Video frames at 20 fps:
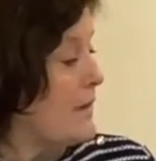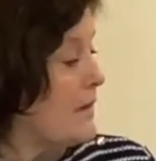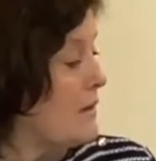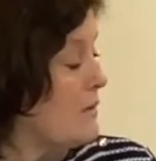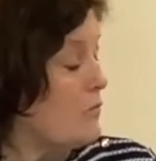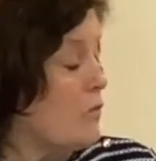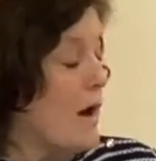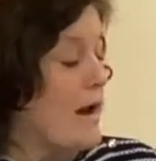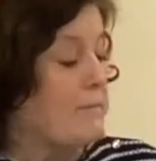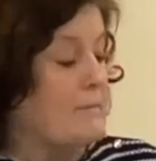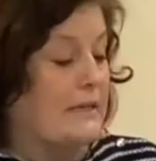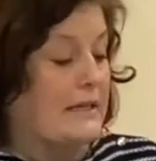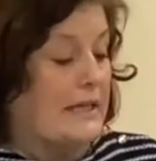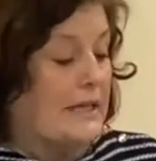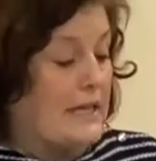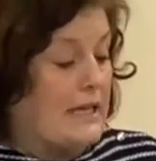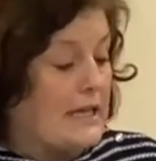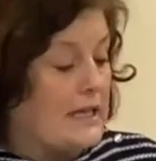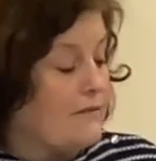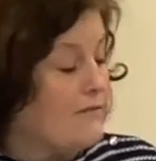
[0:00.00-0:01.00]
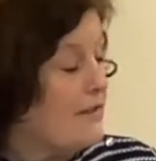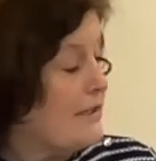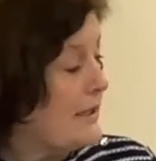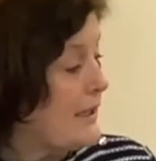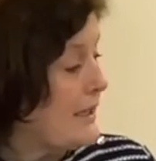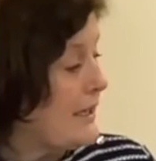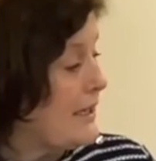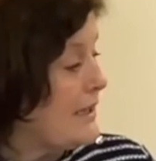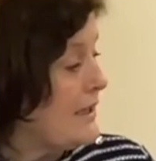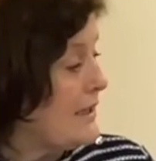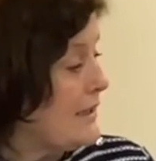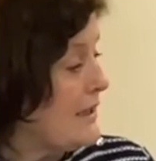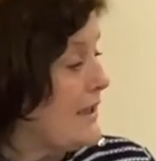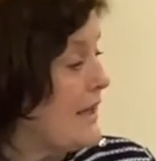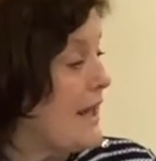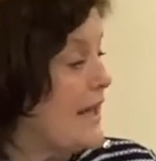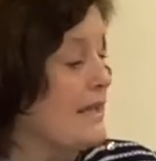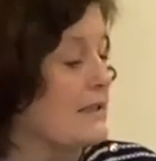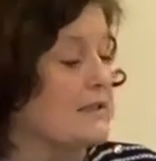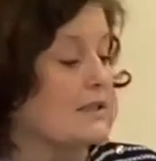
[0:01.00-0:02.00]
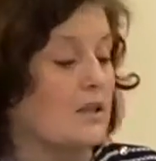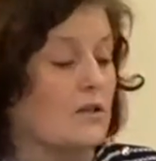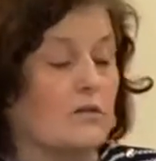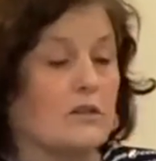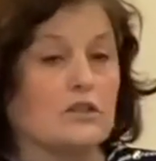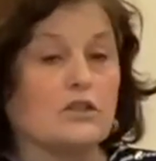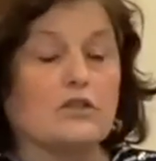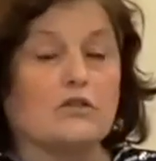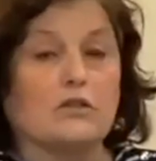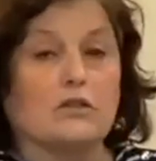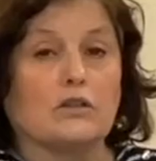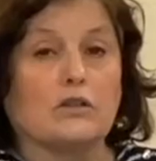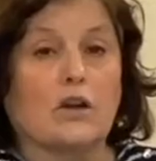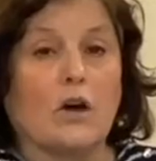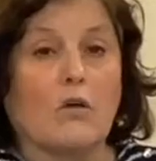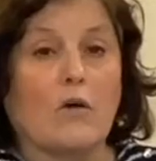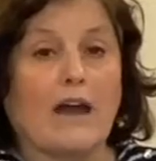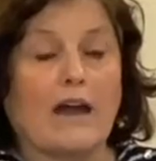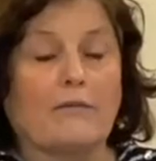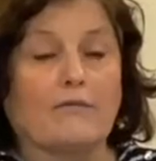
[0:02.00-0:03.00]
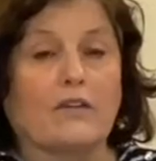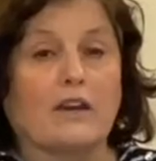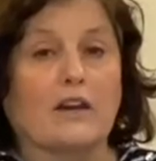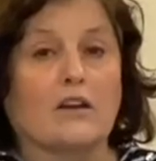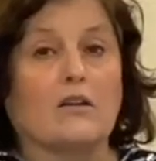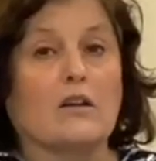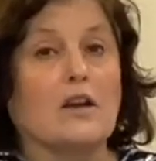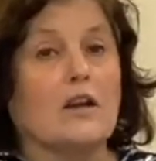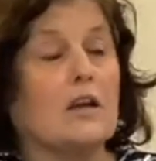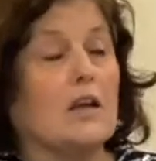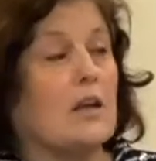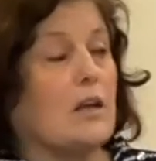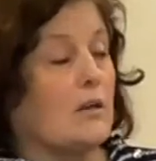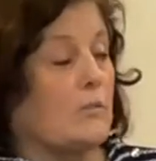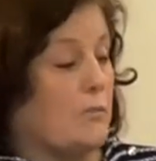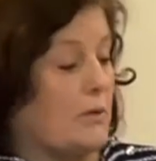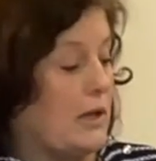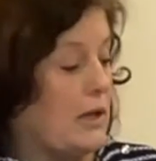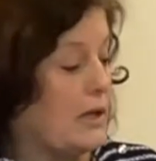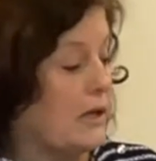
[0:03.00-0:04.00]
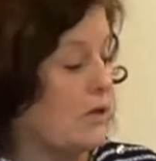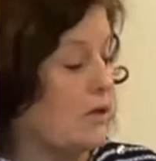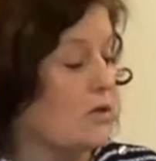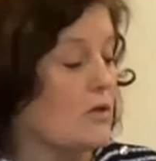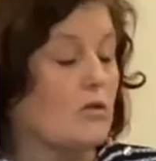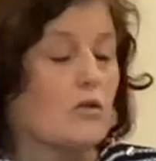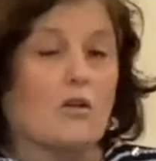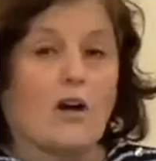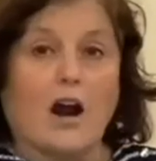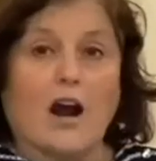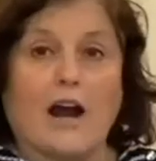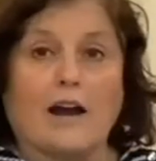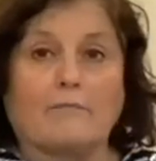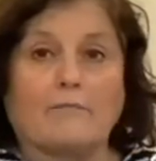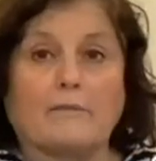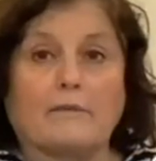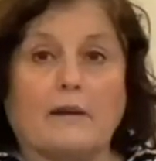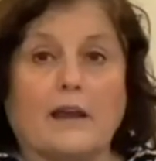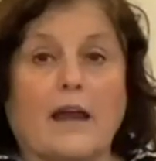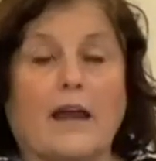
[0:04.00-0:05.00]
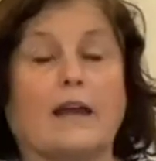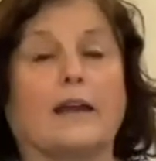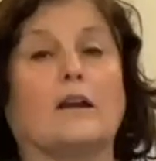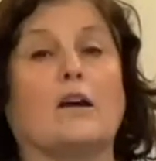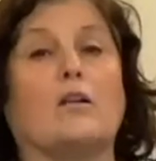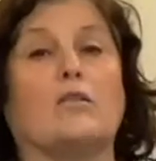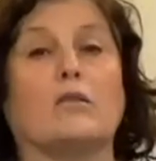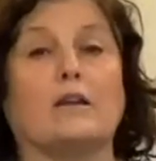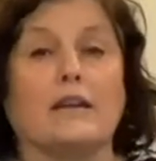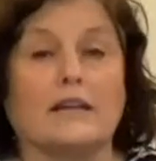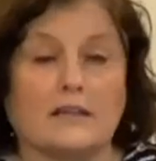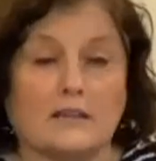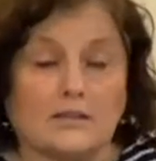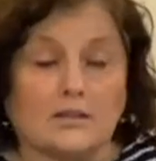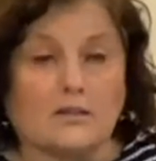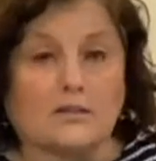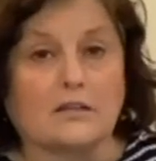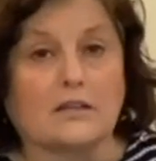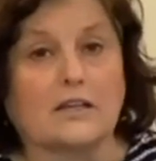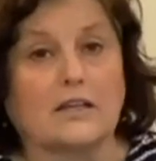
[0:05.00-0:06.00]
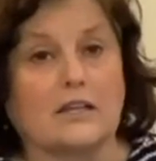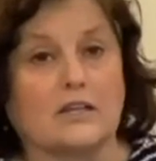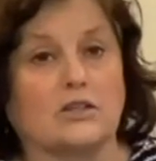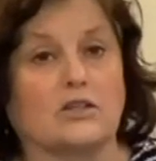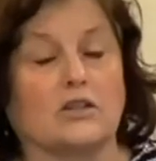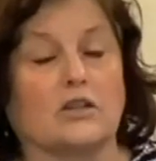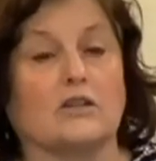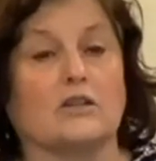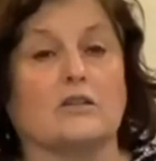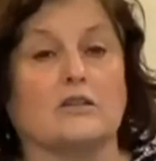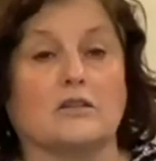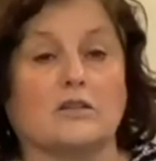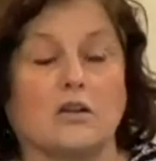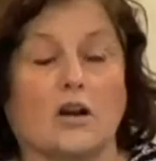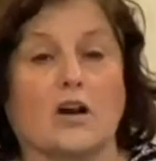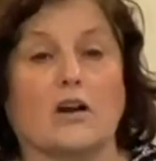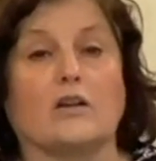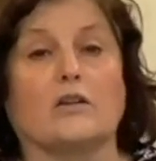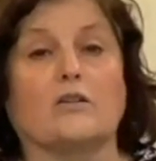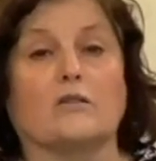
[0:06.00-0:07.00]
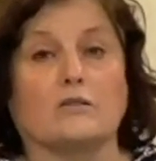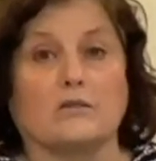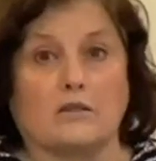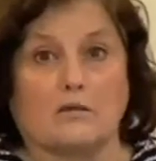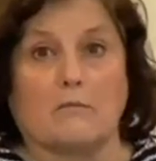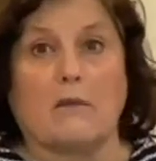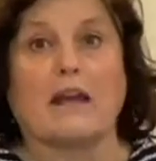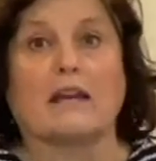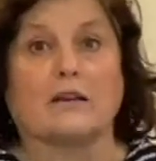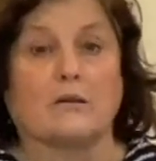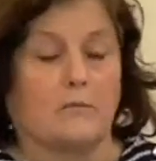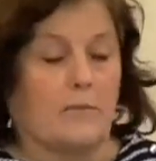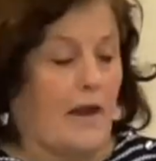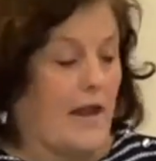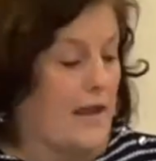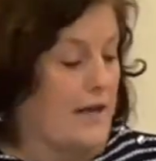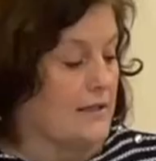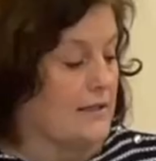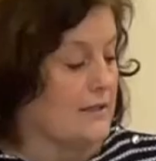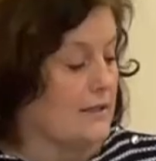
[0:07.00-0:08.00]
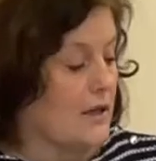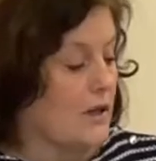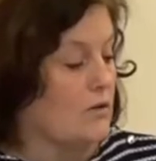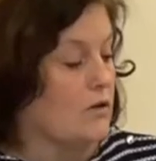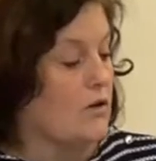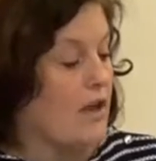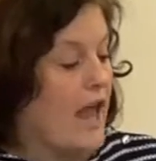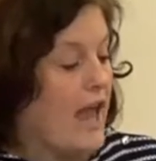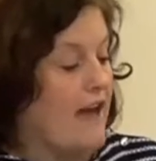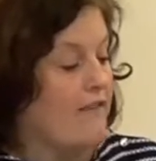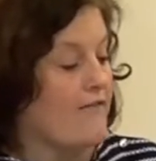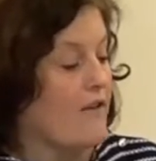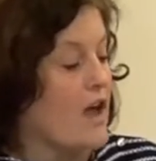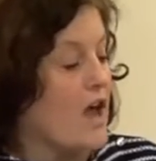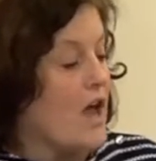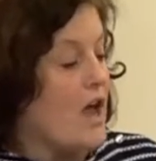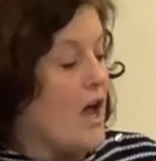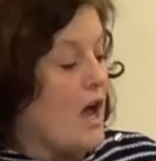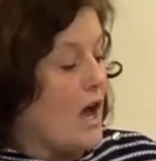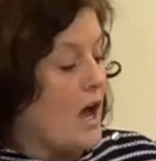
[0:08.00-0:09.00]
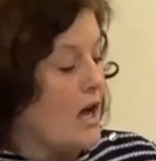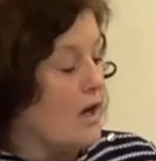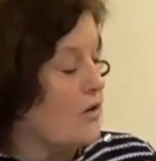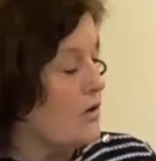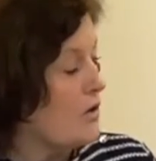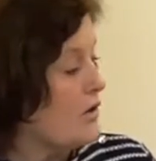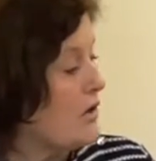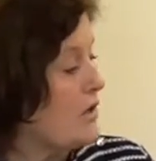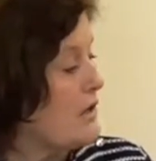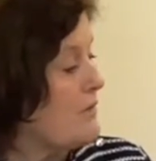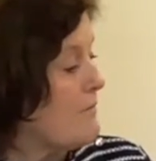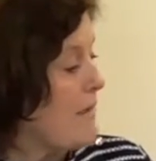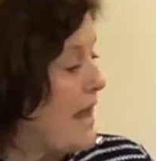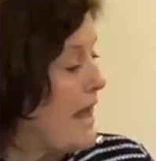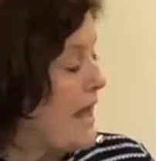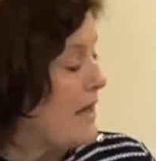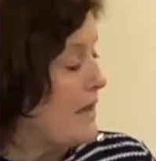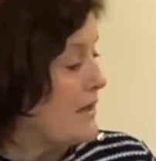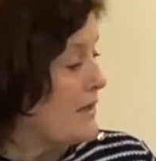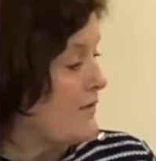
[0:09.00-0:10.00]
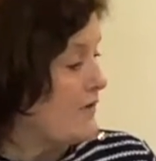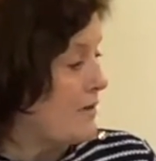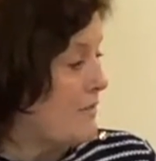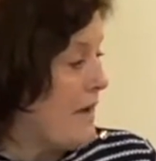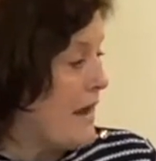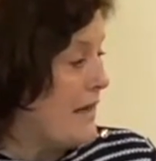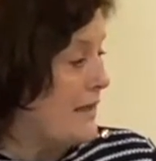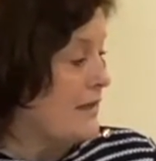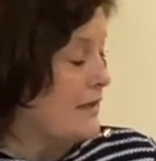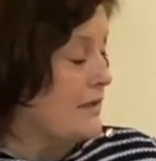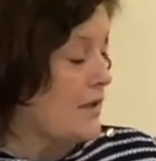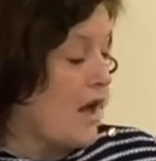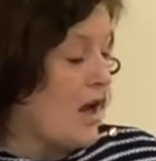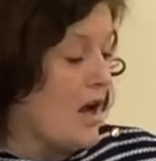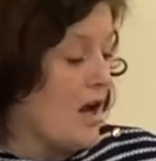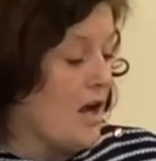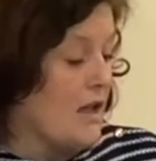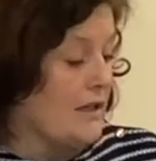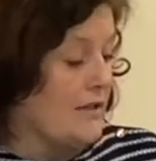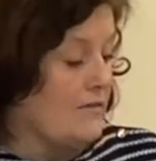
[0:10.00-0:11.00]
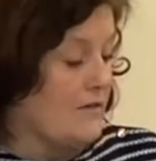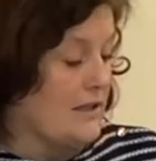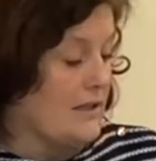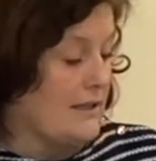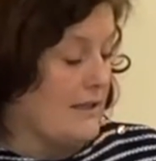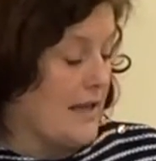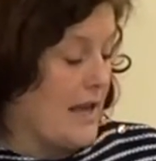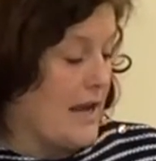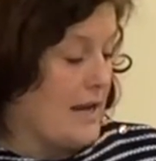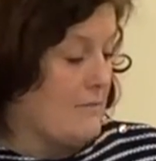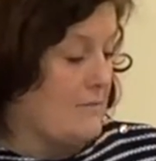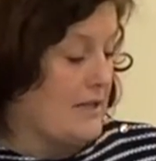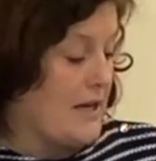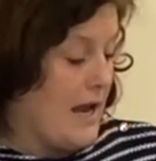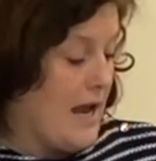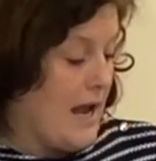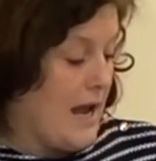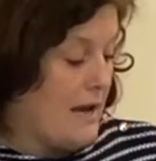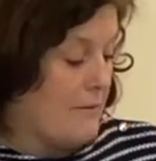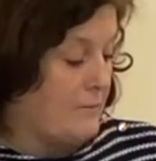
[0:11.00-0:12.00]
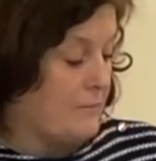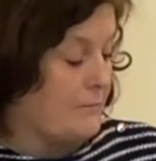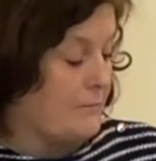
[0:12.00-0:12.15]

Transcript: ripen evenly, and so that you can go out there, pick your crop, and go into the kitchen and start your tomato paste. So you have a good amount of tomatoes all at the same time.